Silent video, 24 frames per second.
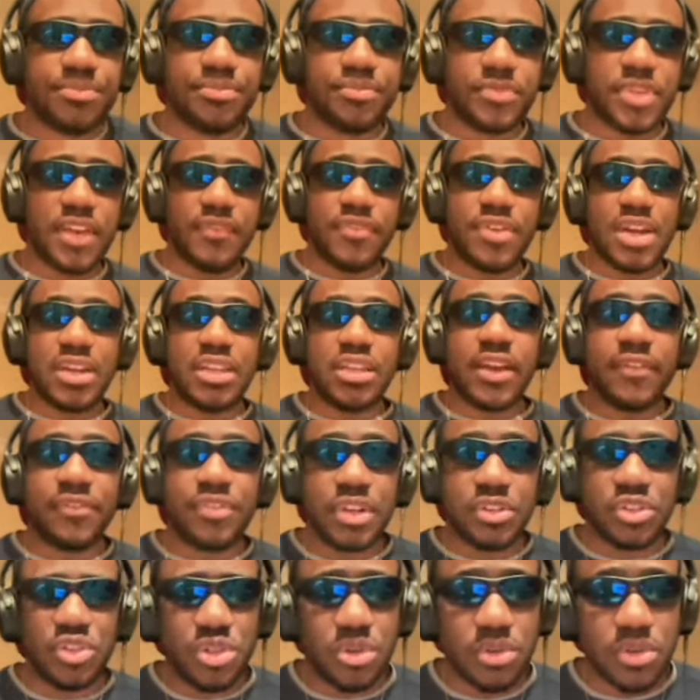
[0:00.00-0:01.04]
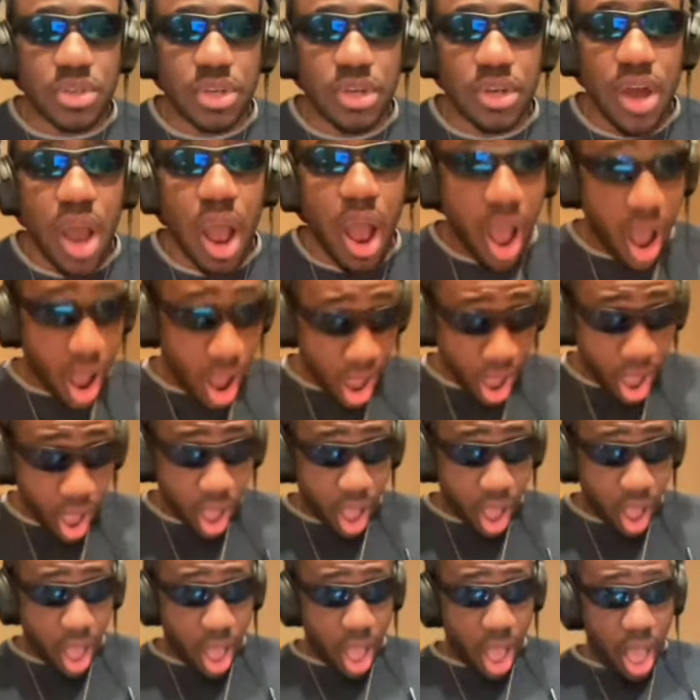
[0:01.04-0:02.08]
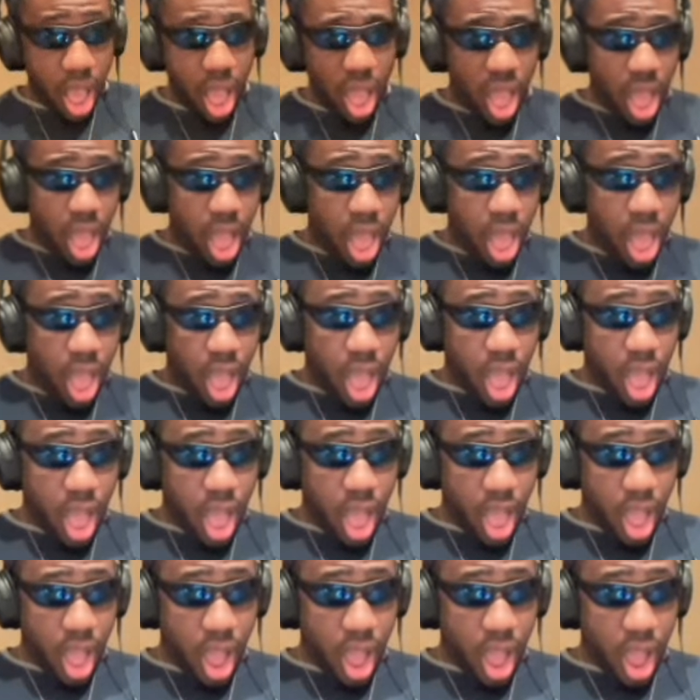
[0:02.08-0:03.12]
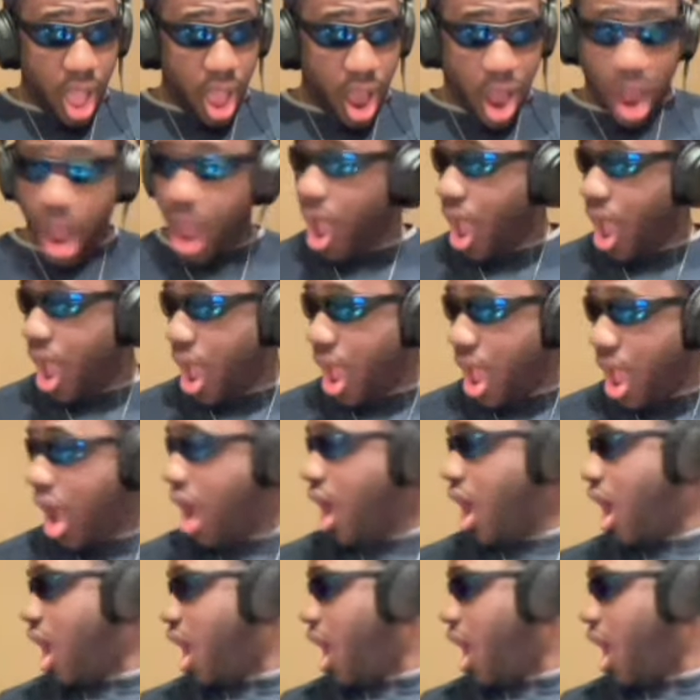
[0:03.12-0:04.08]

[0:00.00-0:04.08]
Sterling. Sterling was the best player in the Sterling was the